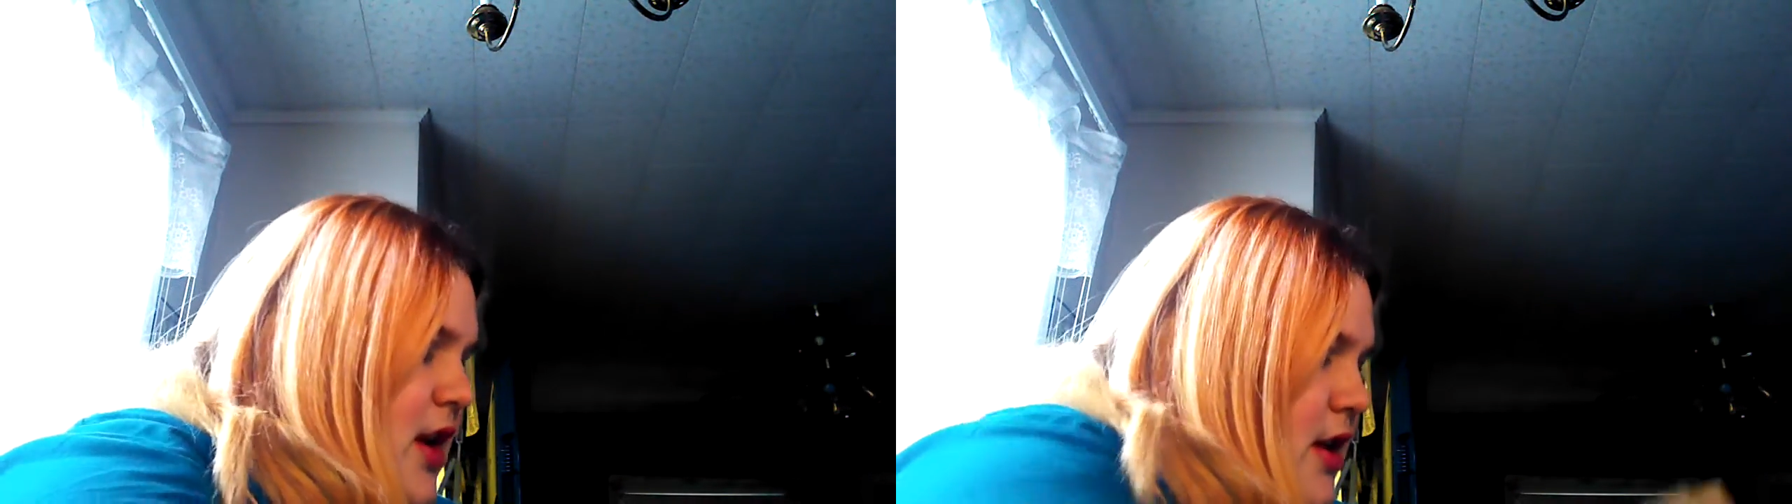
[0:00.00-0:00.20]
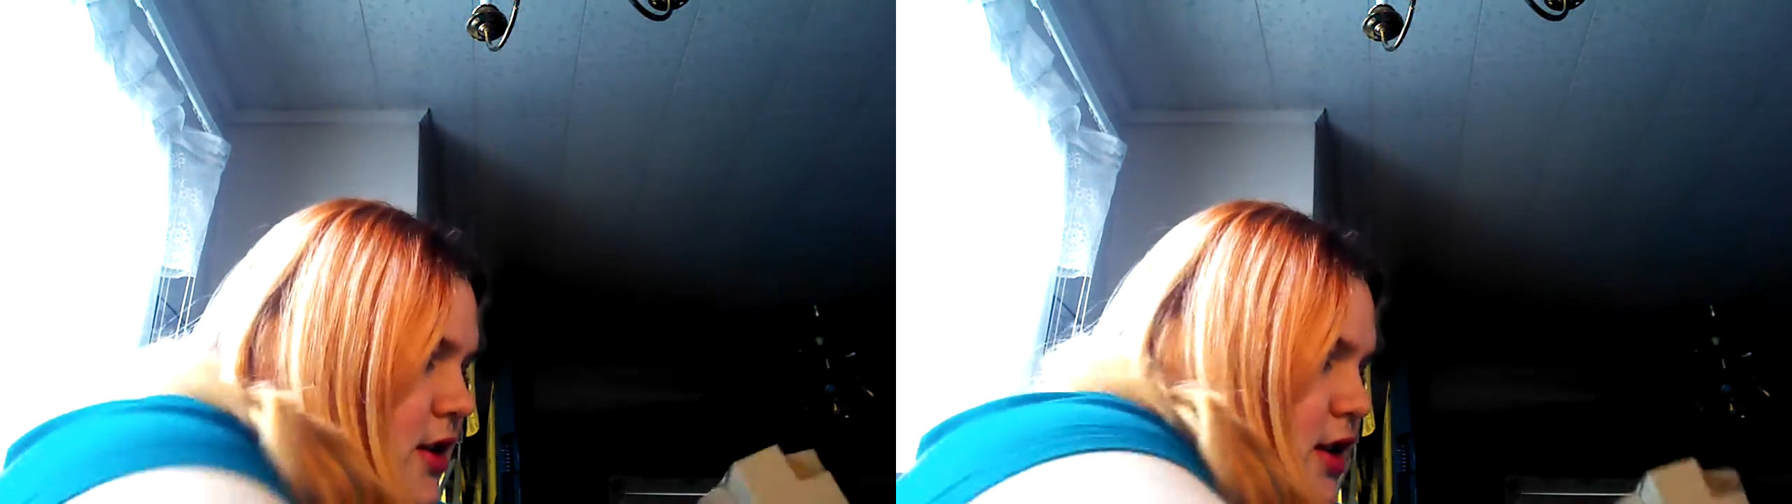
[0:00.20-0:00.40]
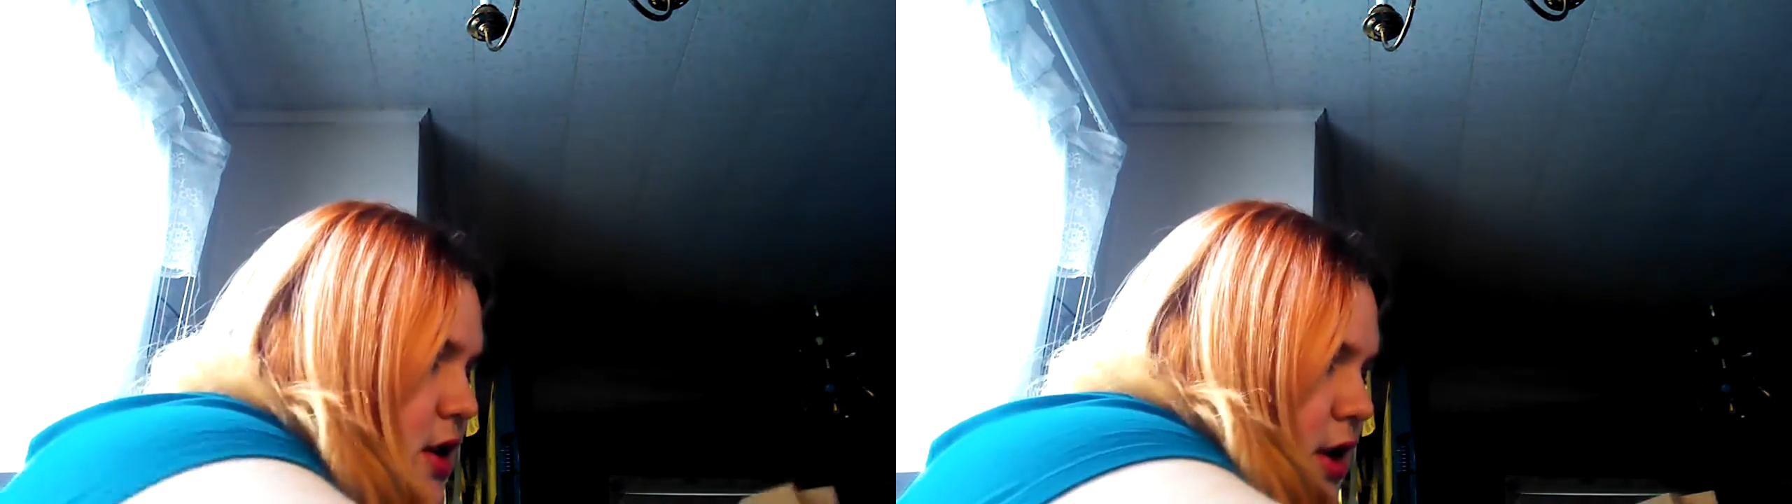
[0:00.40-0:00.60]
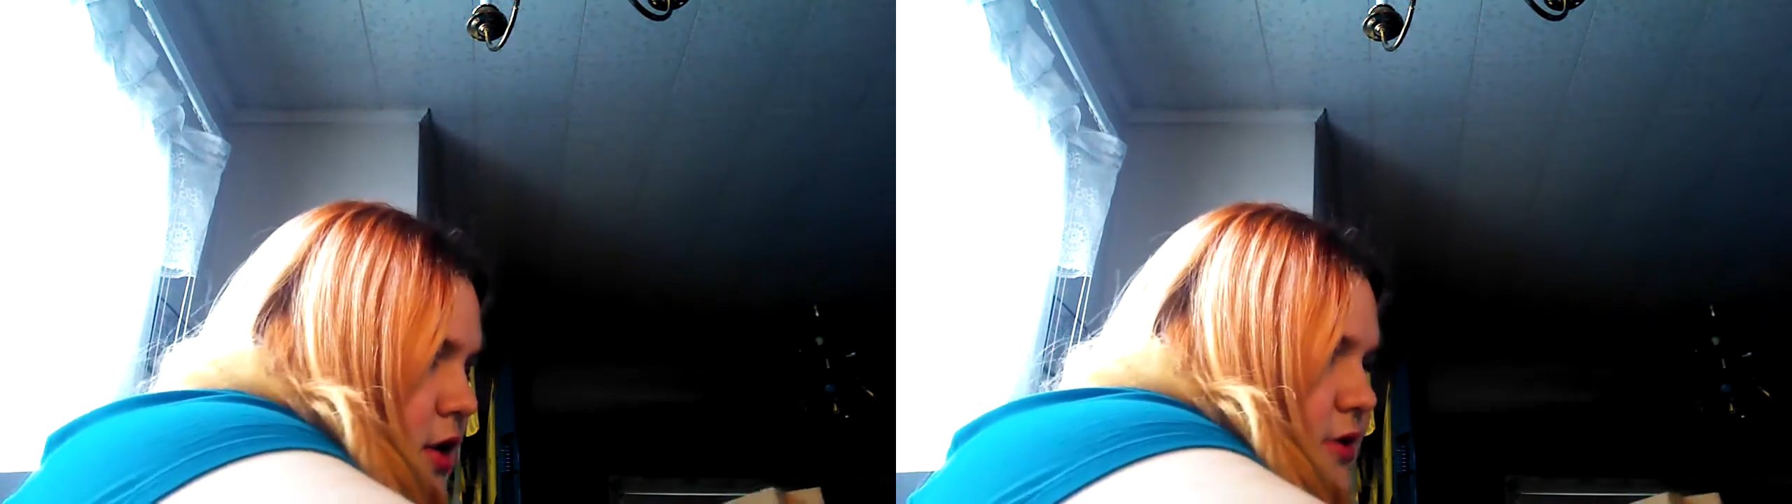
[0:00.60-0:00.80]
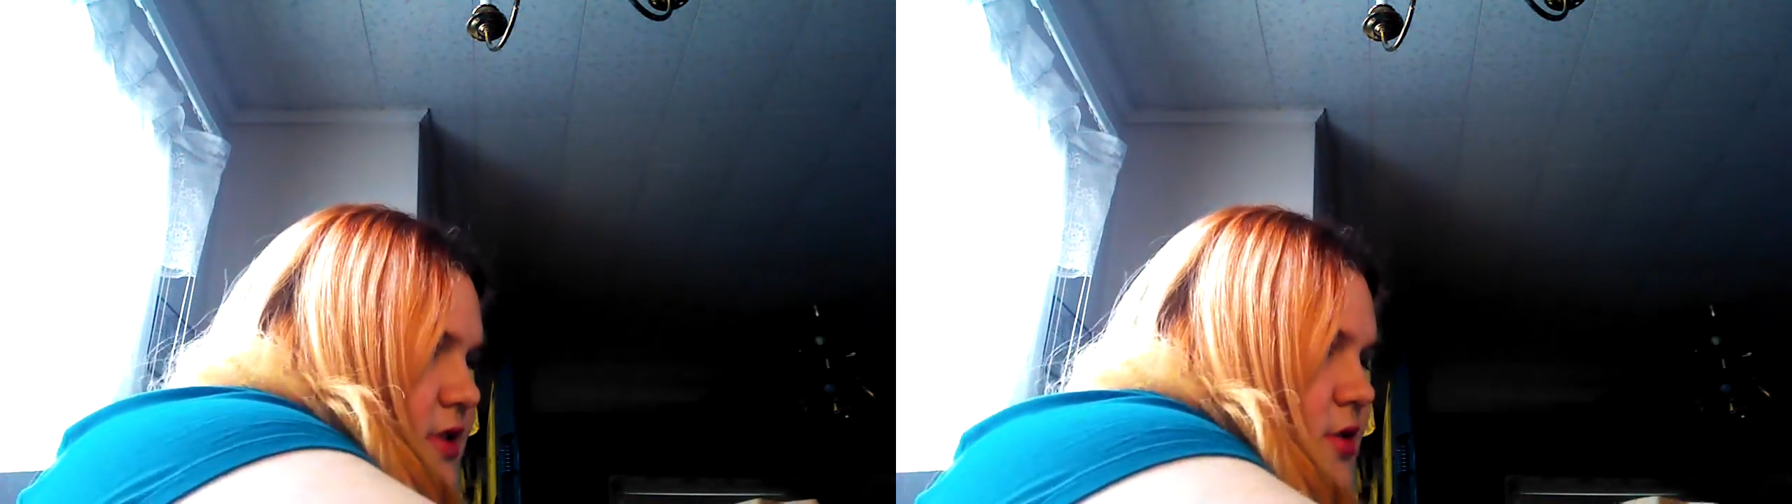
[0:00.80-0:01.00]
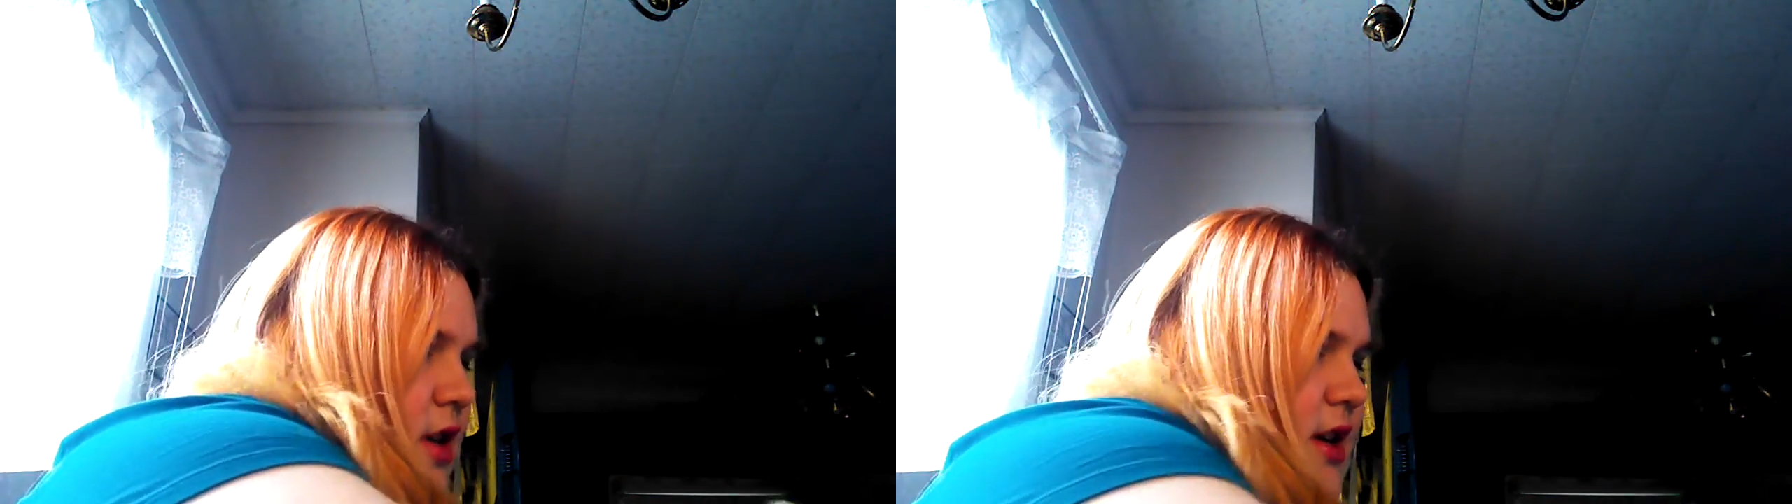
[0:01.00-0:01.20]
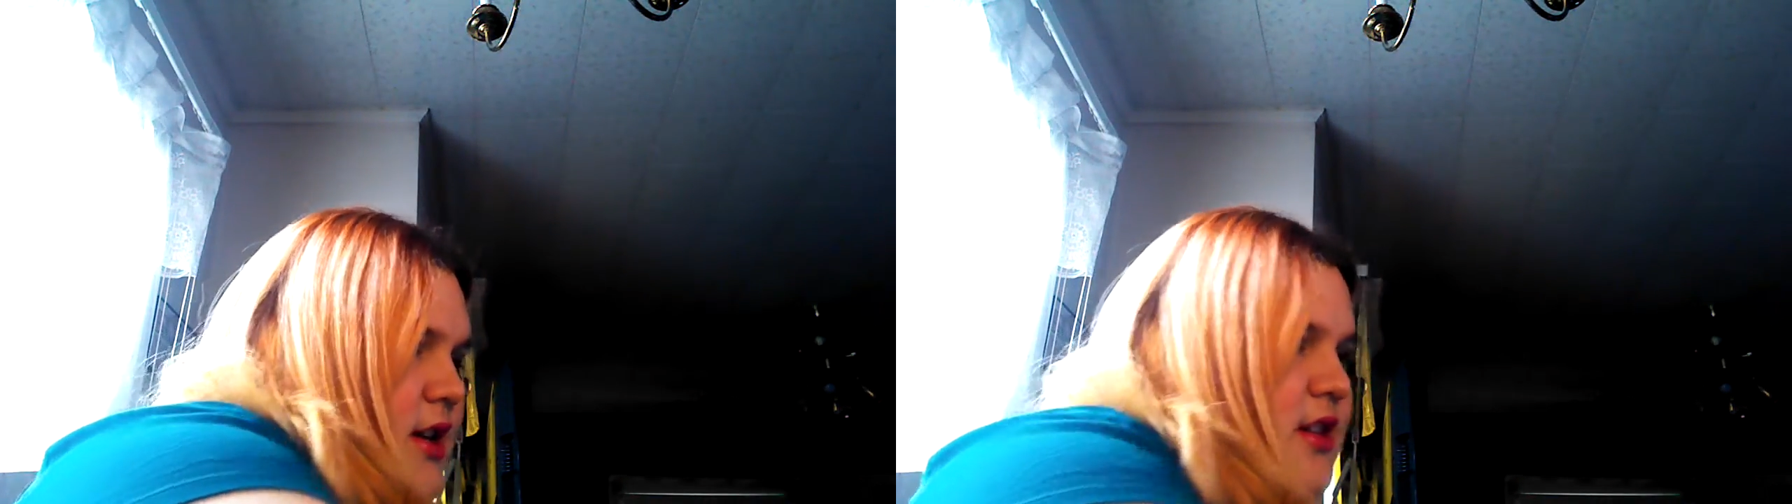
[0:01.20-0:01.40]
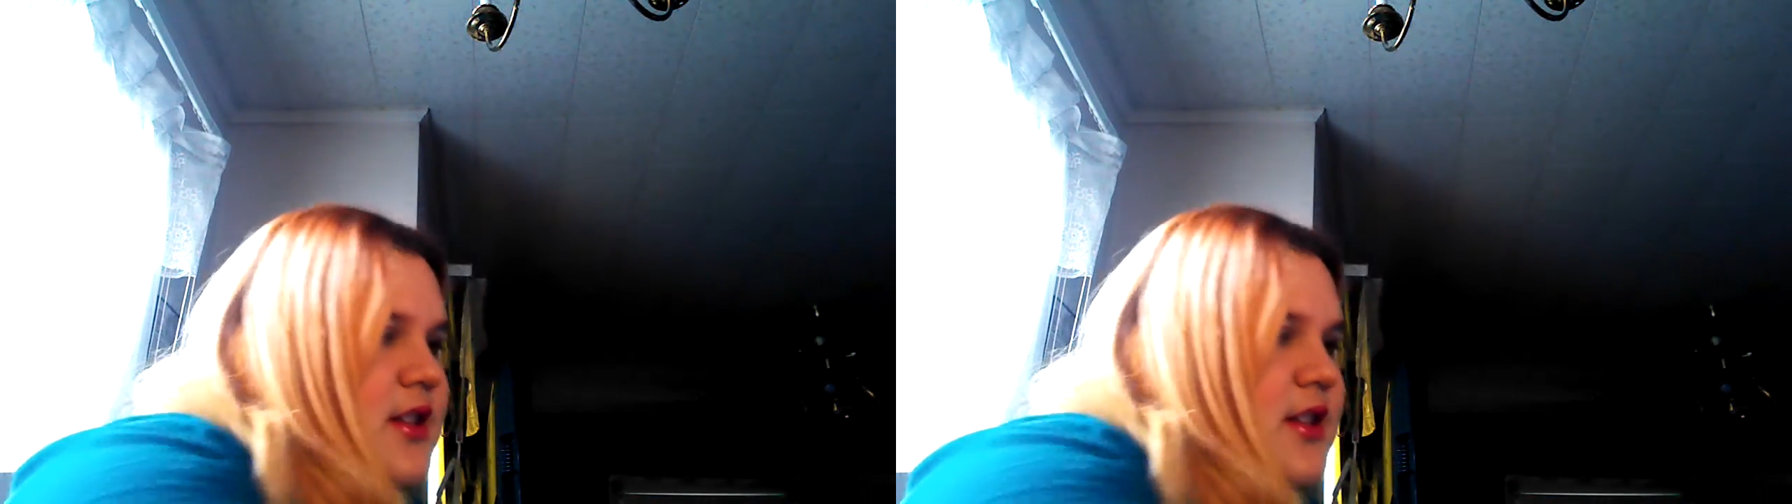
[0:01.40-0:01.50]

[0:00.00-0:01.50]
And then I also got,